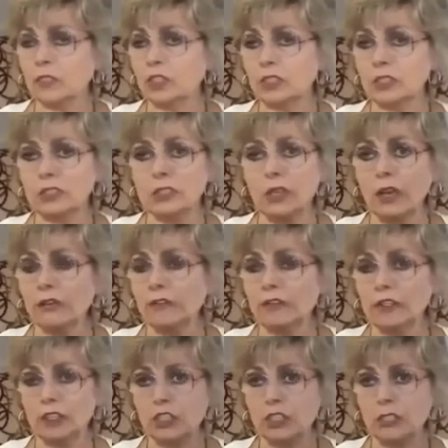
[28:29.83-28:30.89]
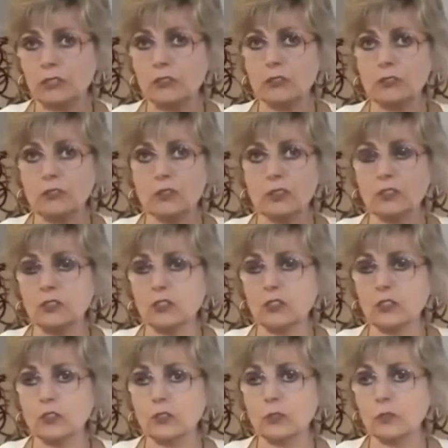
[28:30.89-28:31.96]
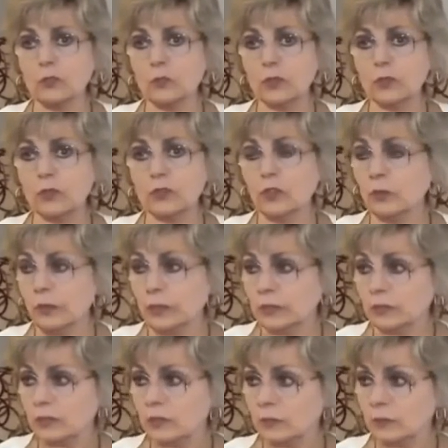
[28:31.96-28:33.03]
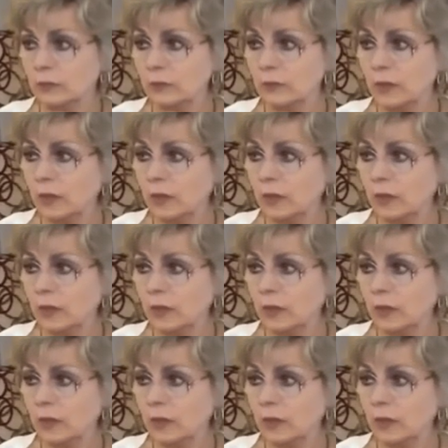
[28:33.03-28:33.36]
it's just not efficient to continue with humans.